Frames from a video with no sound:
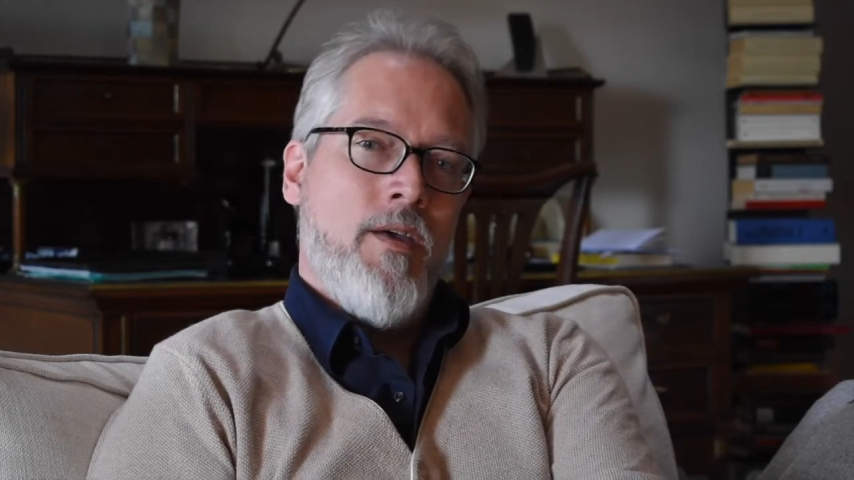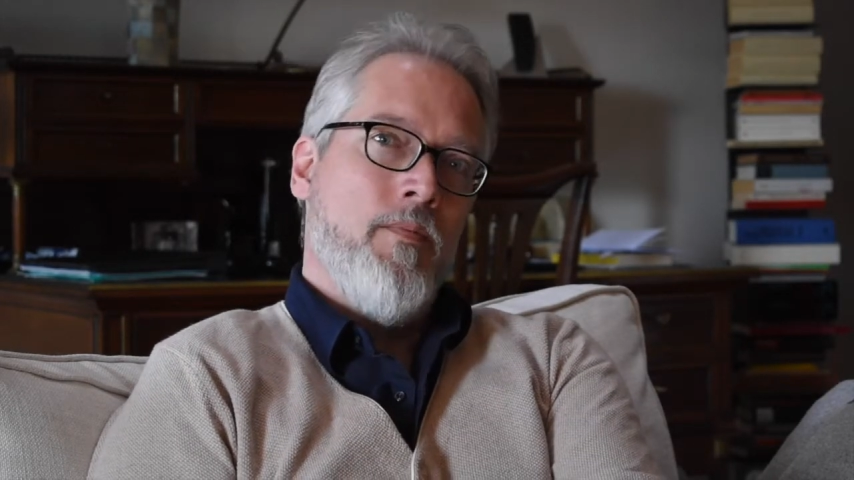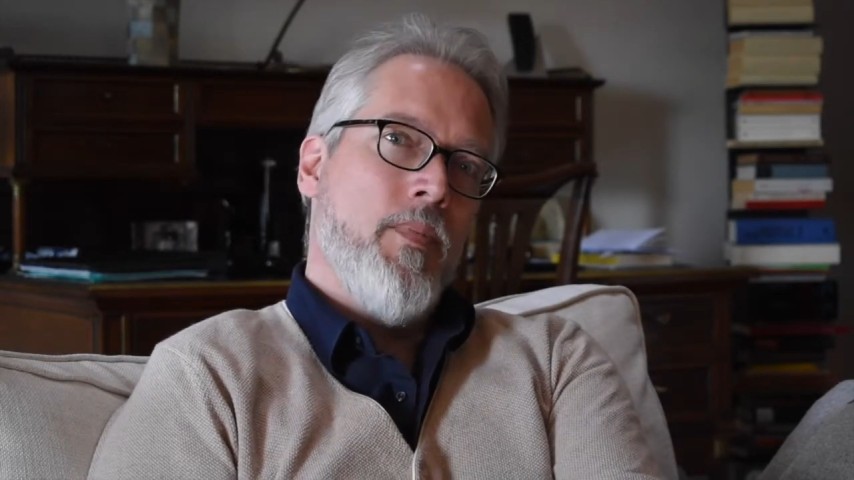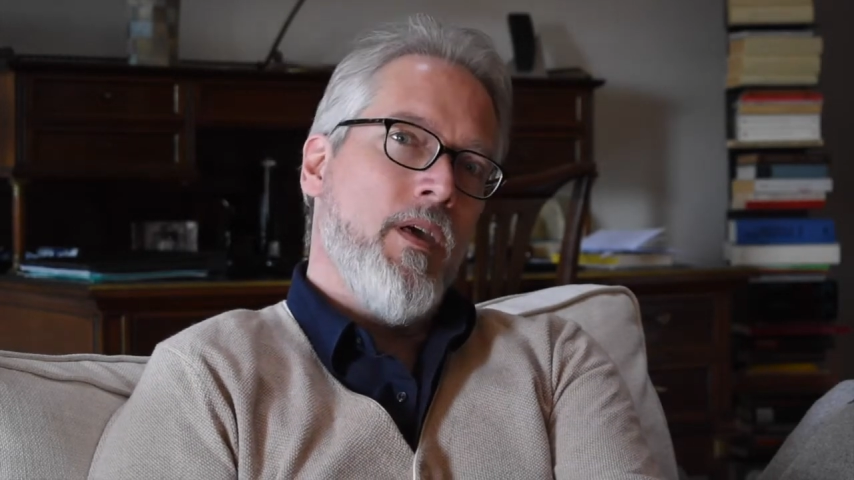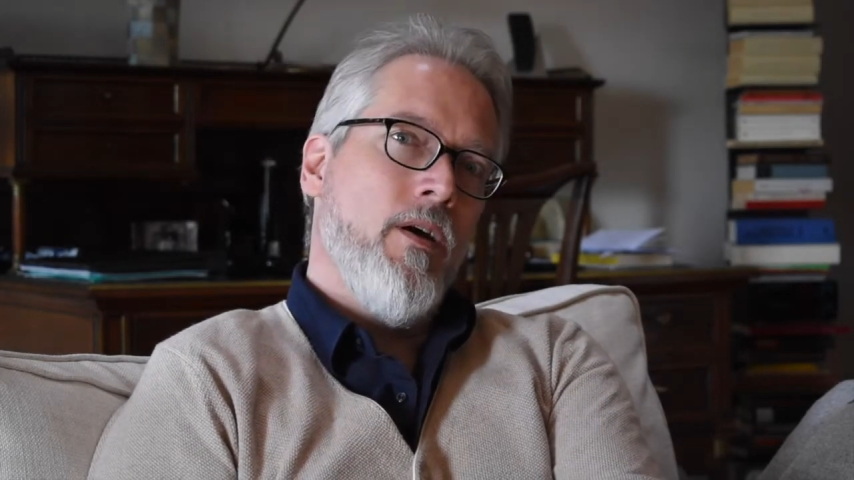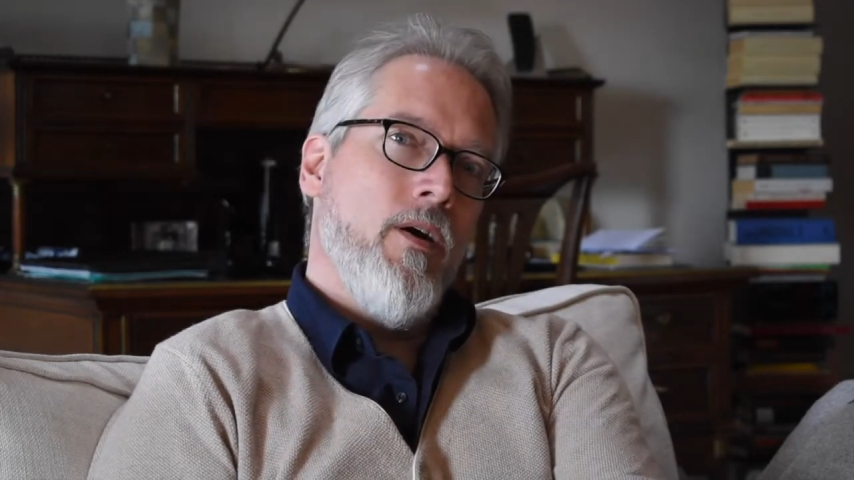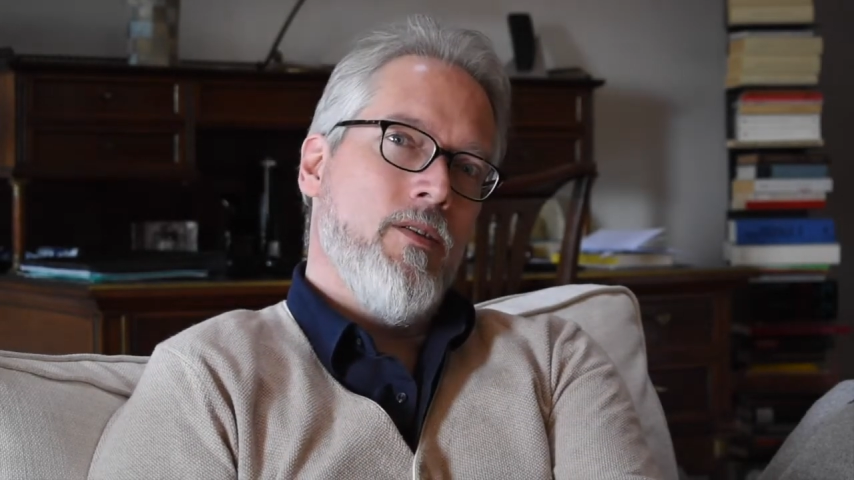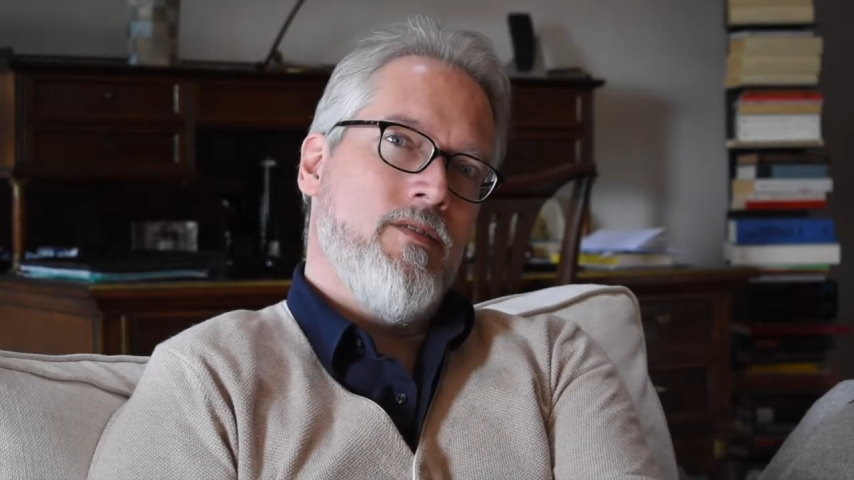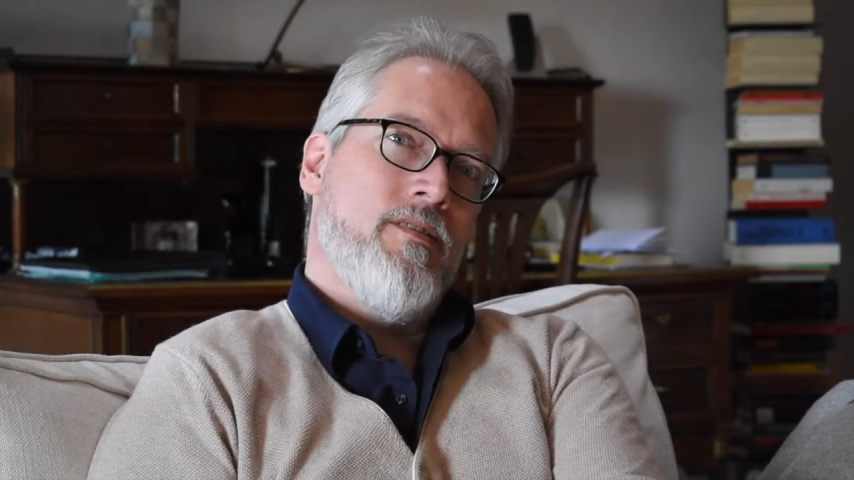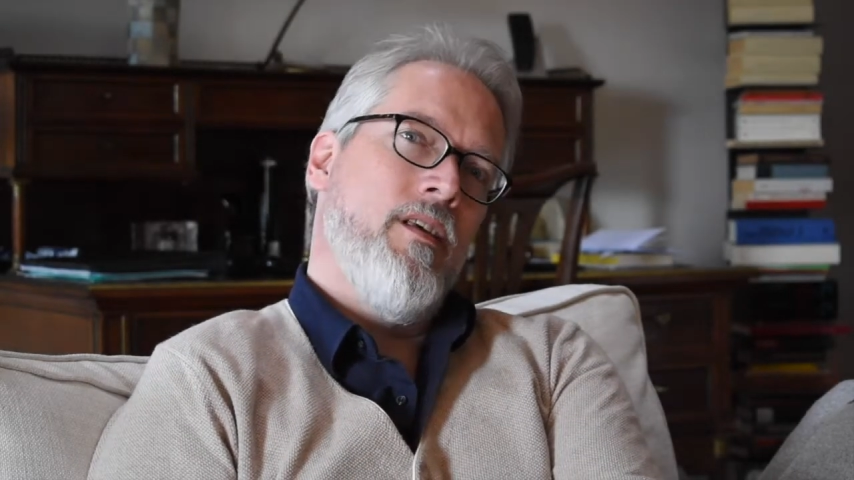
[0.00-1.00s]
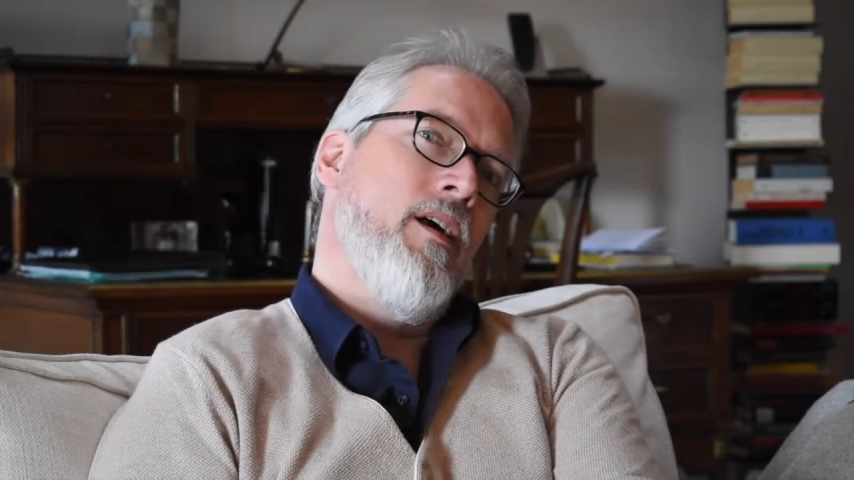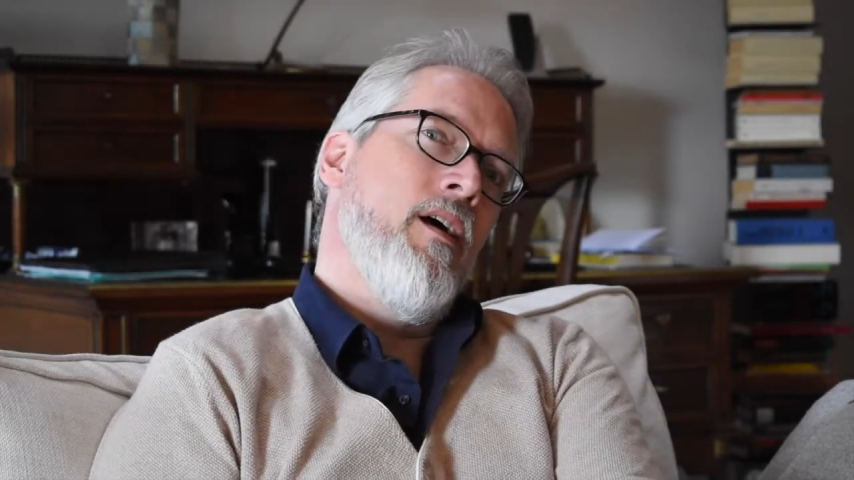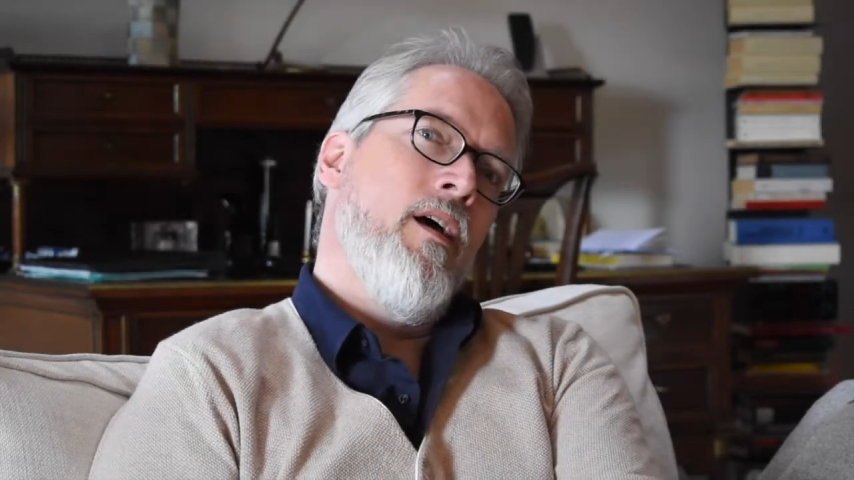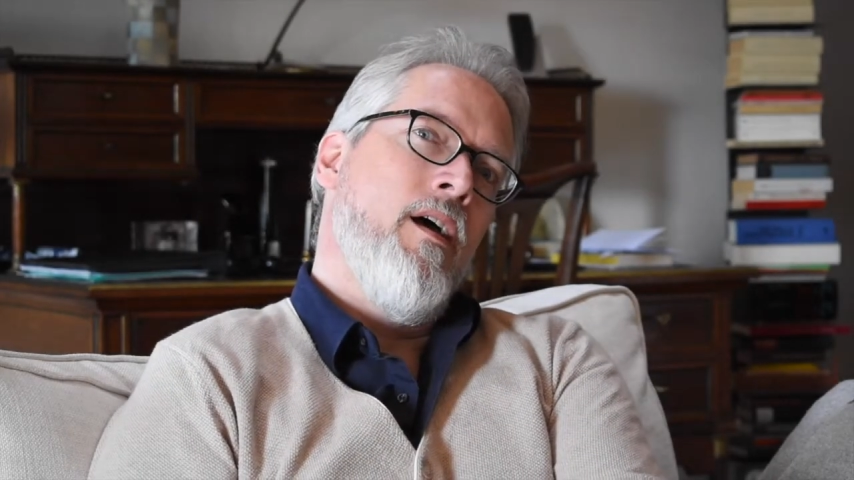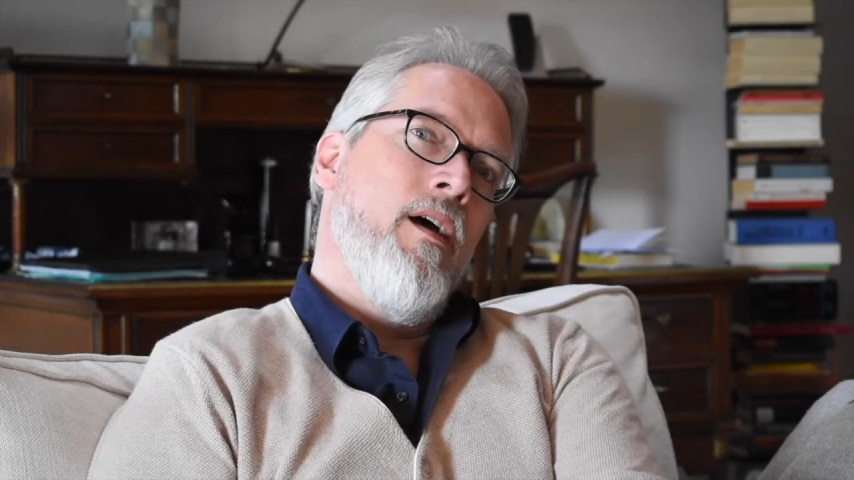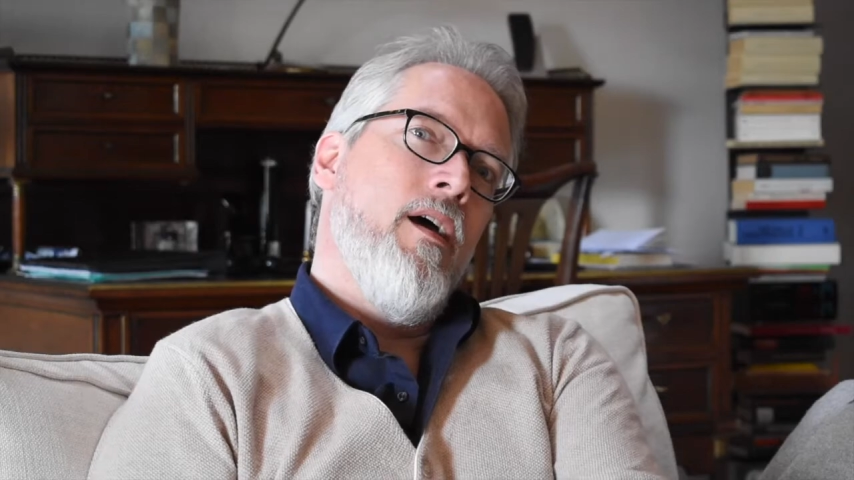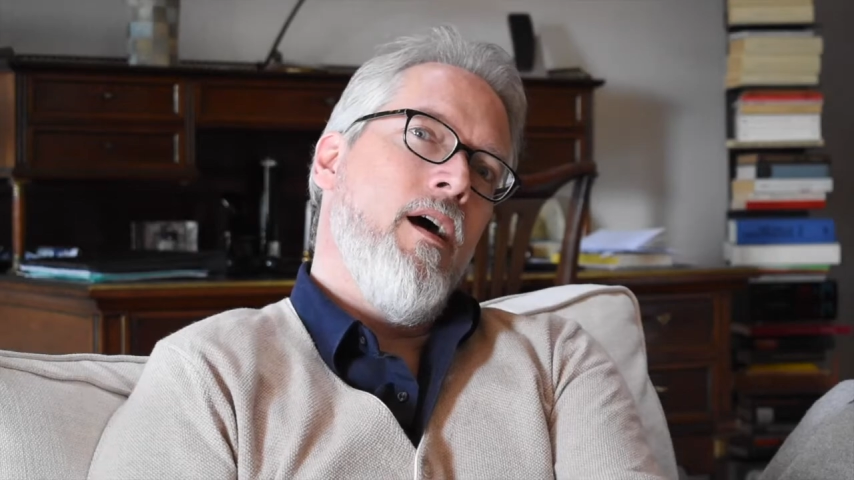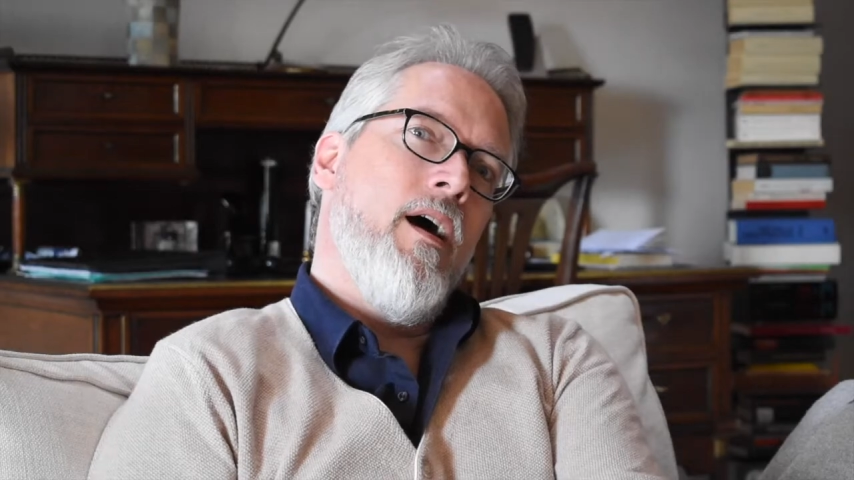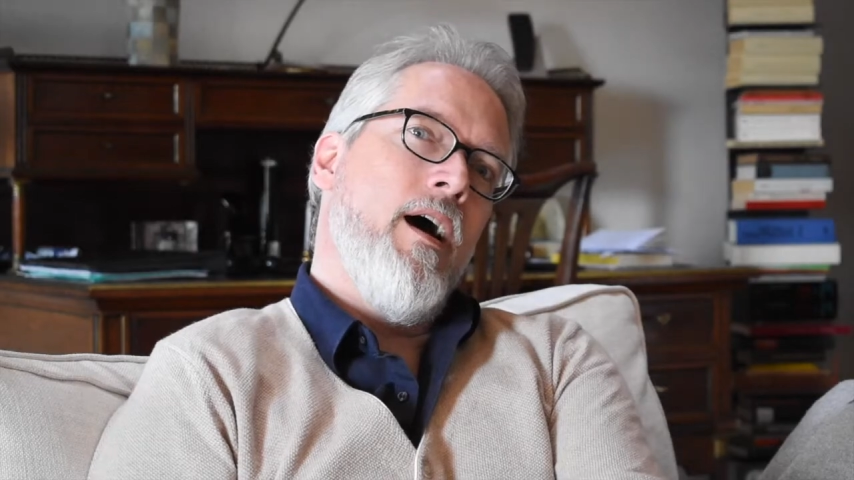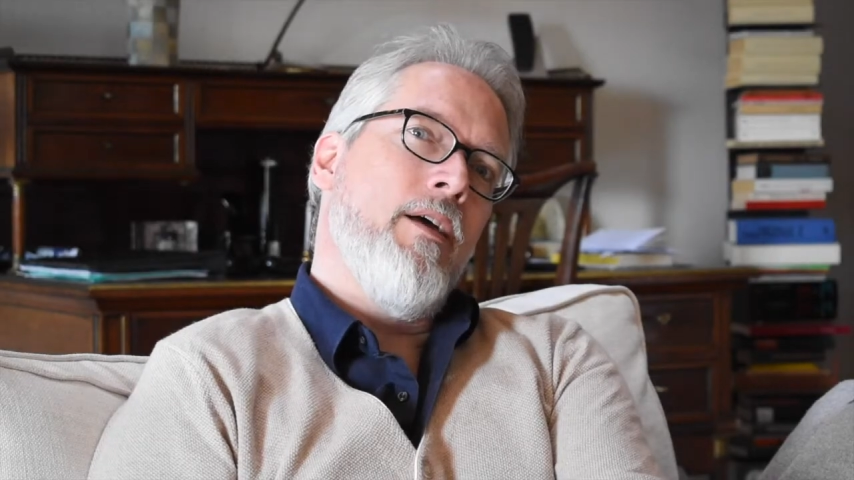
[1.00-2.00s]
Because
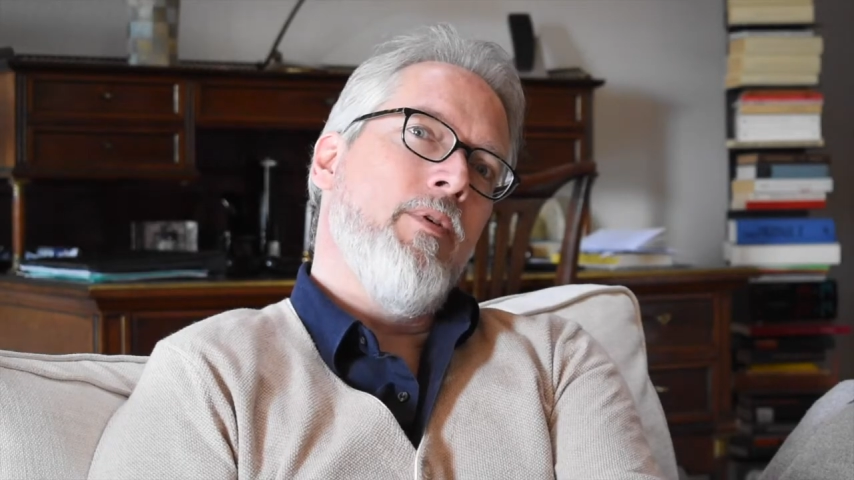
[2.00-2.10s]
I